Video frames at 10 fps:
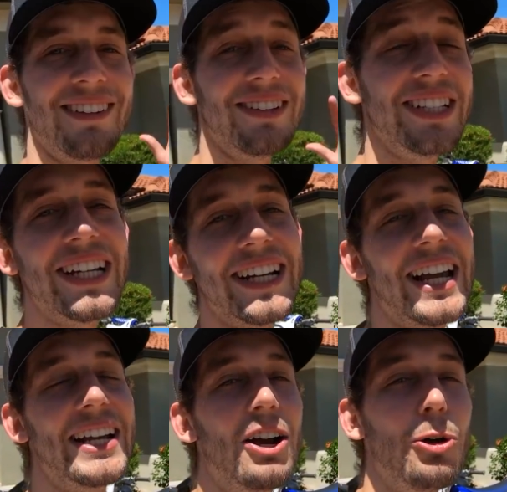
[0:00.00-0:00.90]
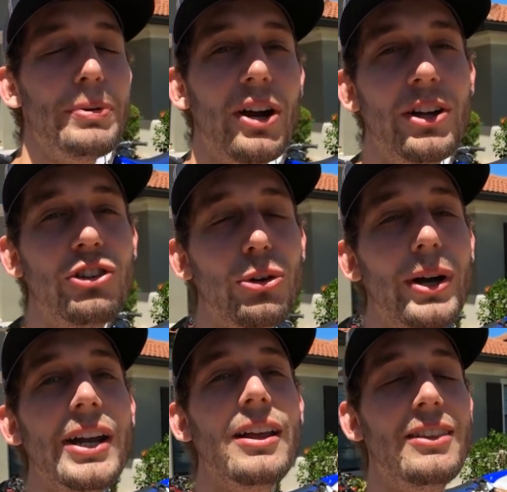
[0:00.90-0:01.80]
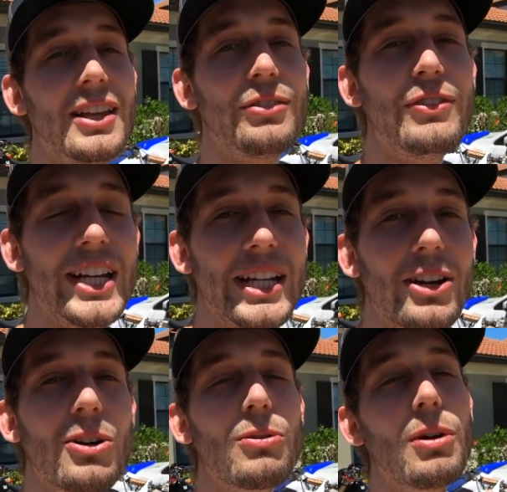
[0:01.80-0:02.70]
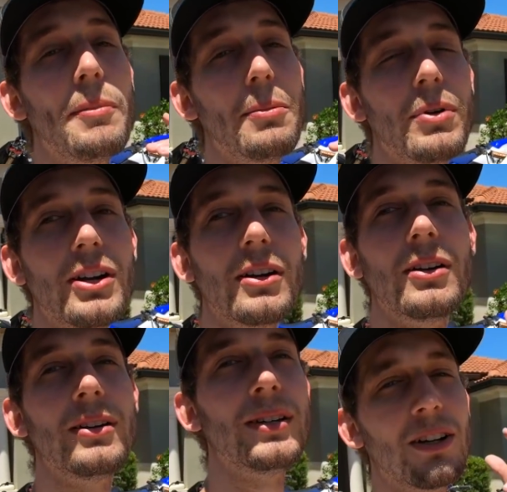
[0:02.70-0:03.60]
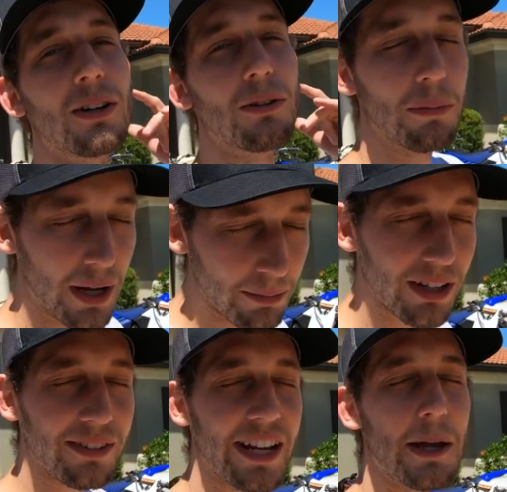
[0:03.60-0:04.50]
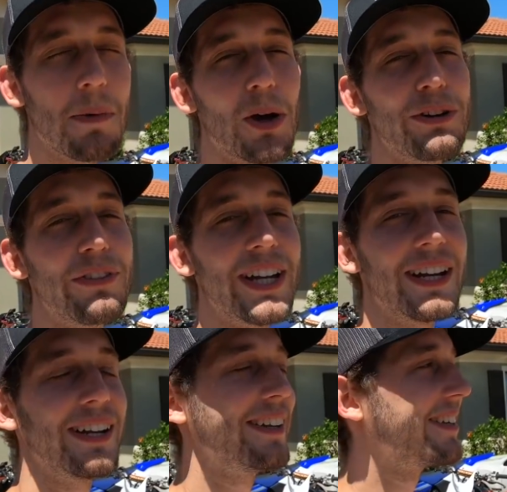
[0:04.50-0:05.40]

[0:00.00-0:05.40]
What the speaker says: So yeah, gang, I hope y'all enjoyed this video. Remember to stay motivated.